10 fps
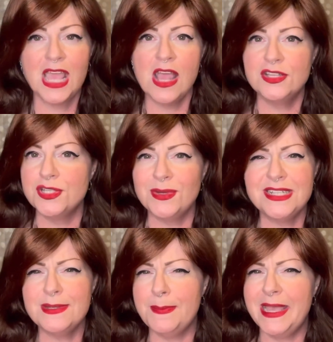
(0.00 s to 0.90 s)
So what
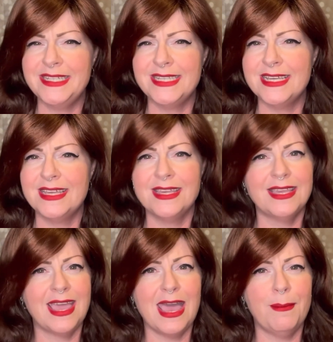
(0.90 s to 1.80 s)
does a basic
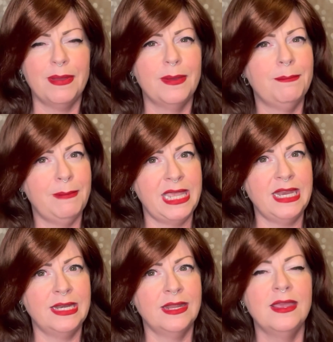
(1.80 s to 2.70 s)
cap
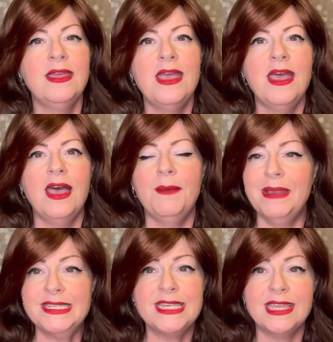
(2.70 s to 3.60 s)
mean? A
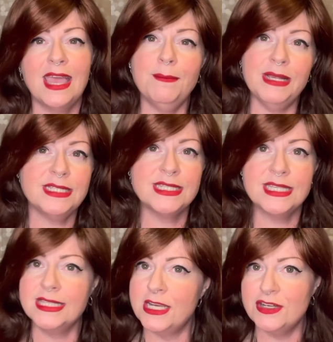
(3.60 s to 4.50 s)
basic cap means
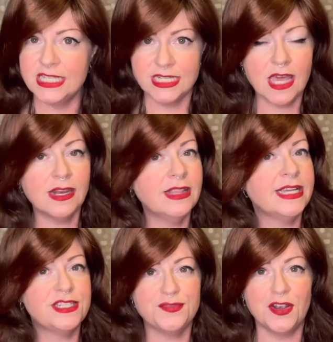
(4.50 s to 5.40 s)
that there is not a
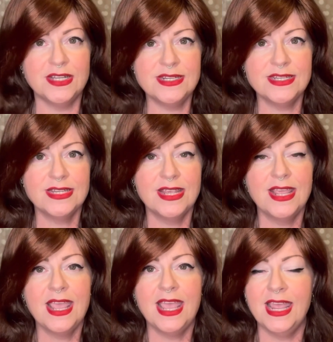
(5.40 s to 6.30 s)
lace front,
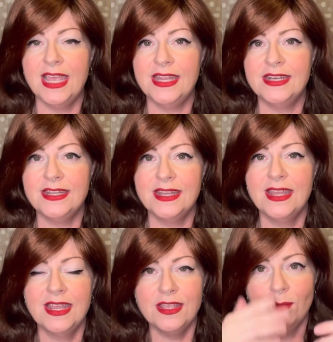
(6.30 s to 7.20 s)
and
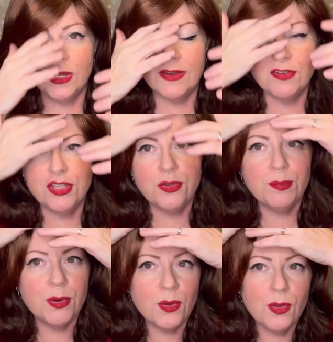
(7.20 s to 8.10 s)
whenever you
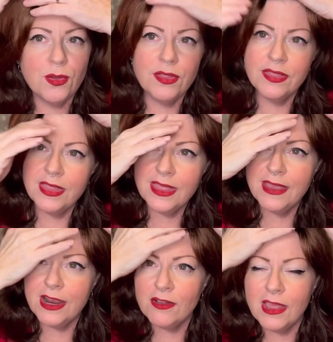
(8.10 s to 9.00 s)
pull the
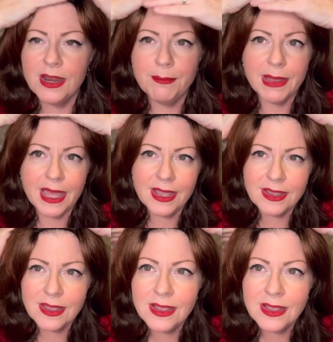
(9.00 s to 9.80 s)
hairline back,